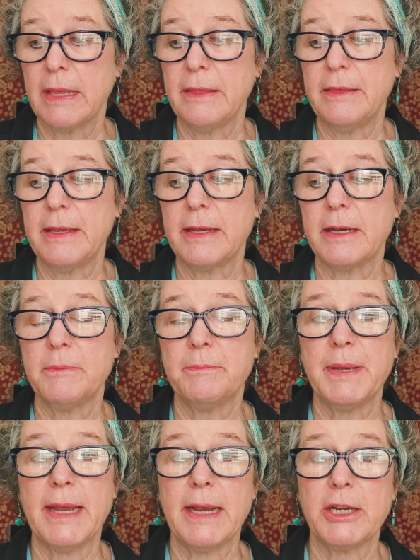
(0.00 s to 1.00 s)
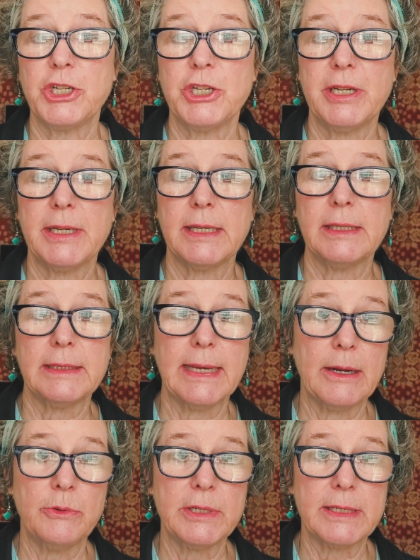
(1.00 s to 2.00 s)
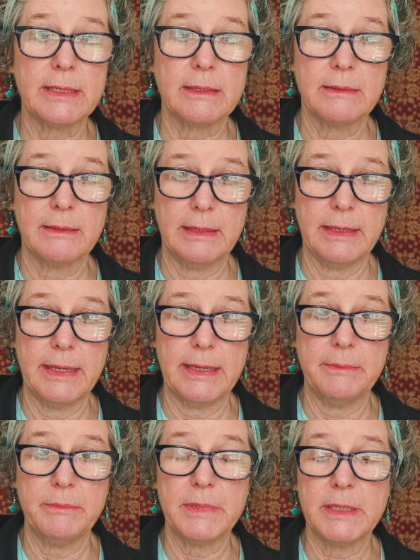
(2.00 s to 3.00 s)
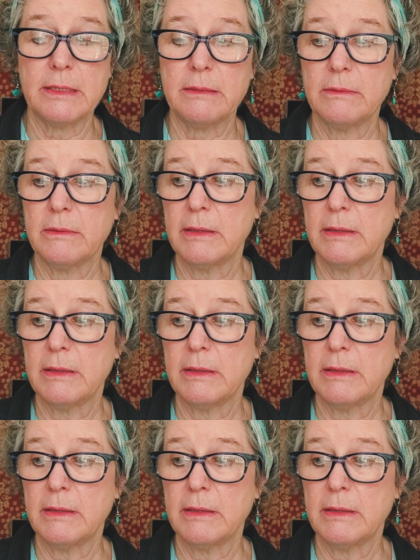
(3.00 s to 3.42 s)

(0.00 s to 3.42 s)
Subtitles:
the compassionate allowance claims,